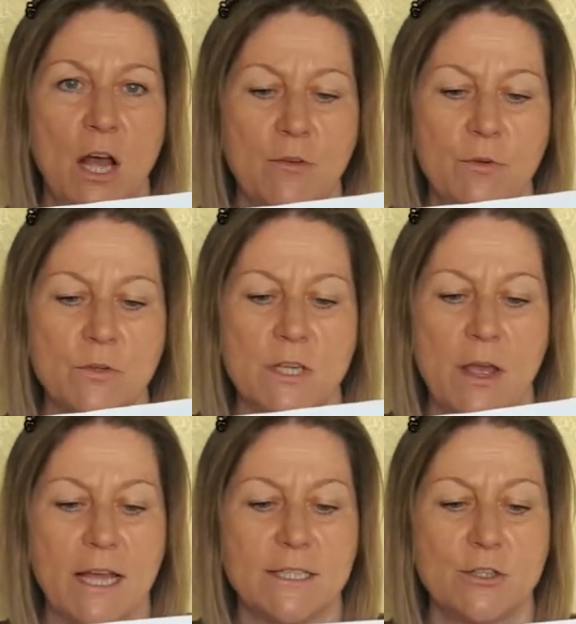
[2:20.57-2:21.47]
I've also
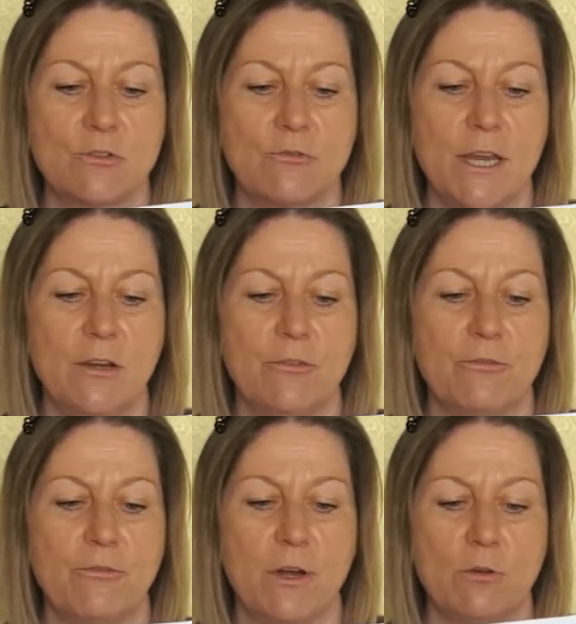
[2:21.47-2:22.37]
added a green
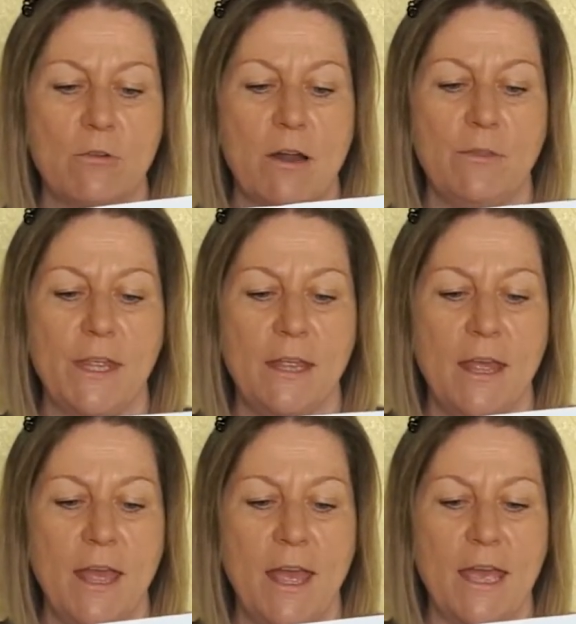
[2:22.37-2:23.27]
frill around
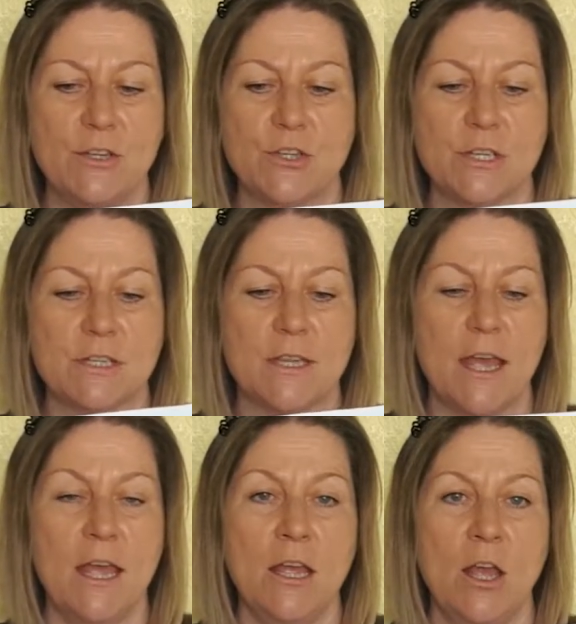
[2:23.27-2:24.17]
the edges
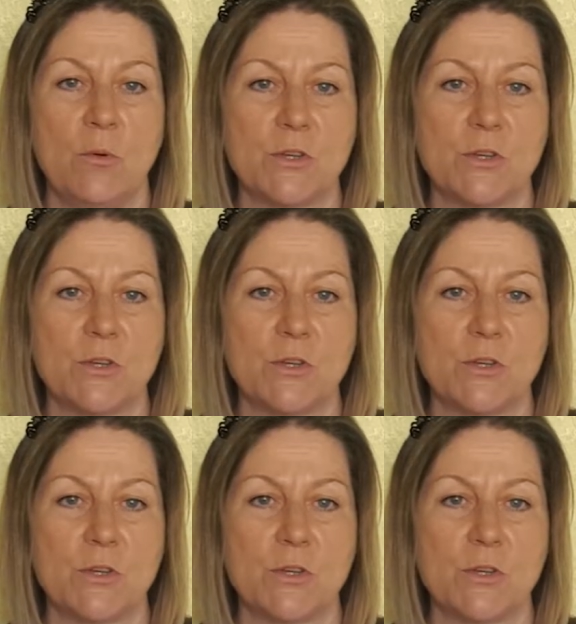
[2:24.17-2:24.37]
there,